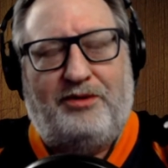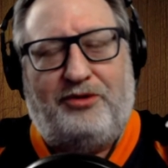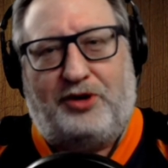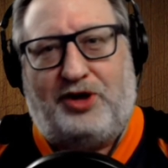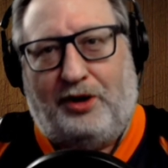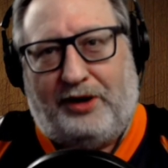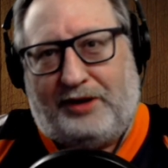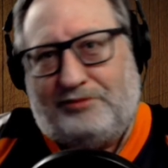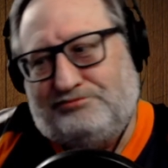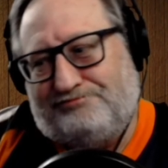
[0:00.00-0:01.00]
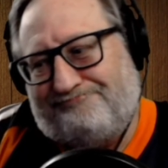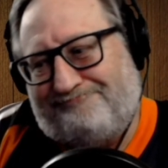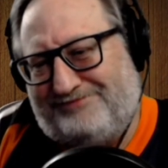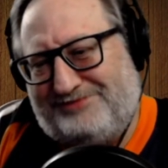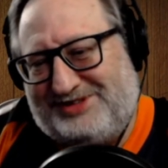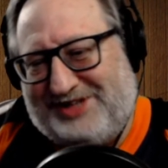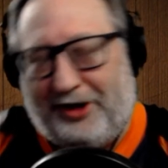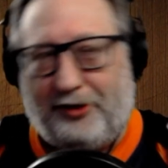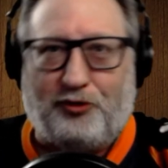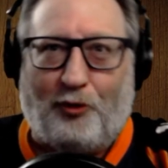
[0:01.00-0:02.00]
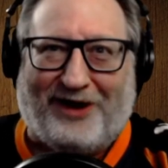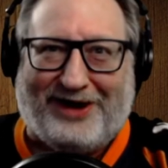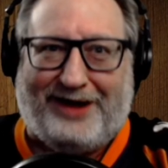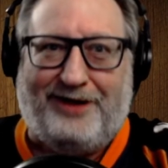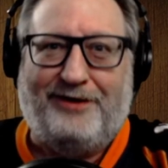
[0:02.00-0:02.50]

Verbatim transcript: they're killing 10 or 20.